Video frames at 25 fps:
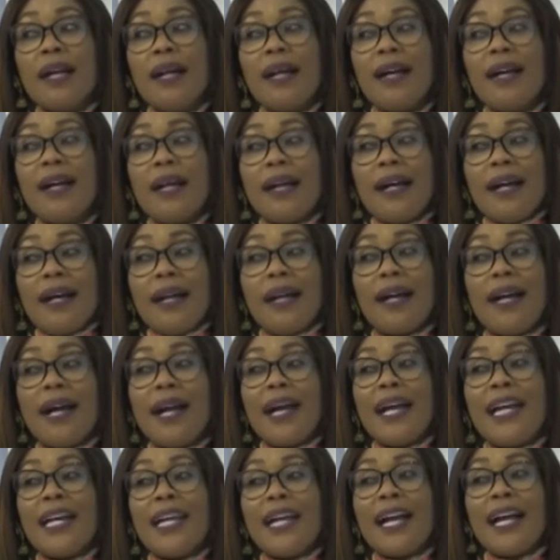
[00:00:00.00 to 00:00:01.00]

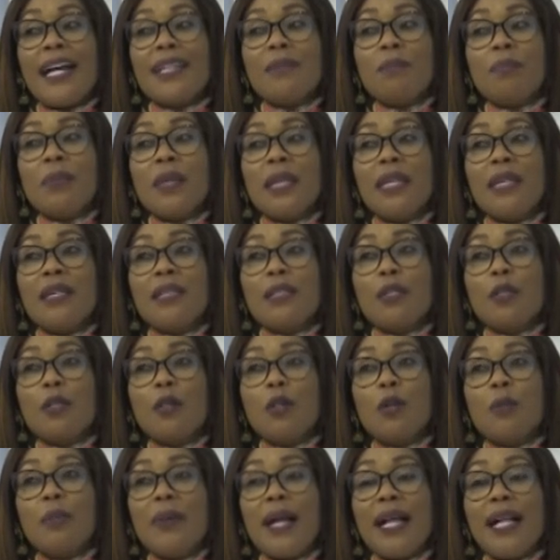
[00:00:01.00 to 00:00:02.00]
I had been a
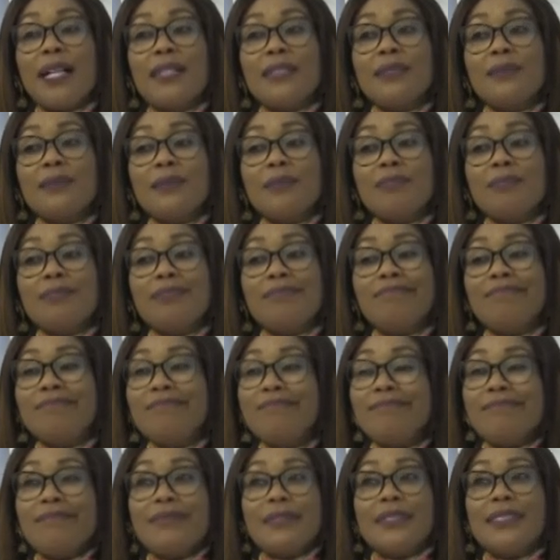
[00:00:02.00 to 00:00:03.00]
global
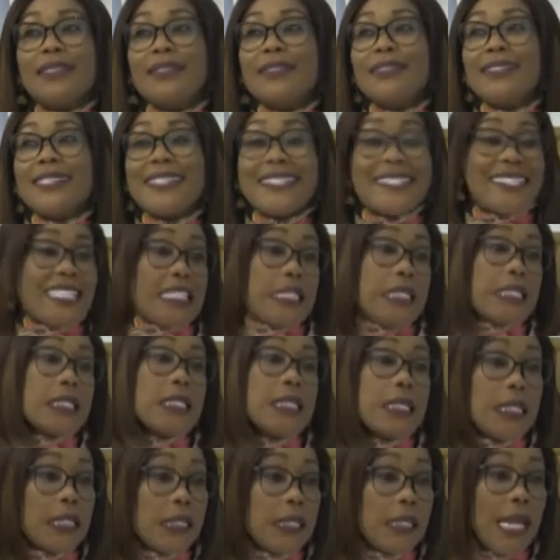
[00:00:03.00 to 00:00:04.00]

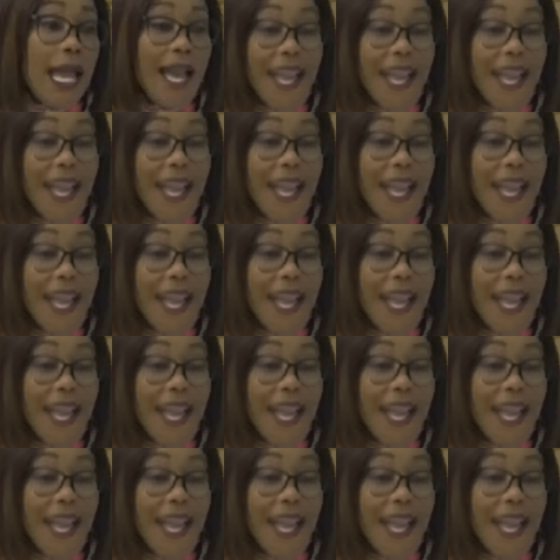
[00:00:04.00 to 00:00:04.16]
citizen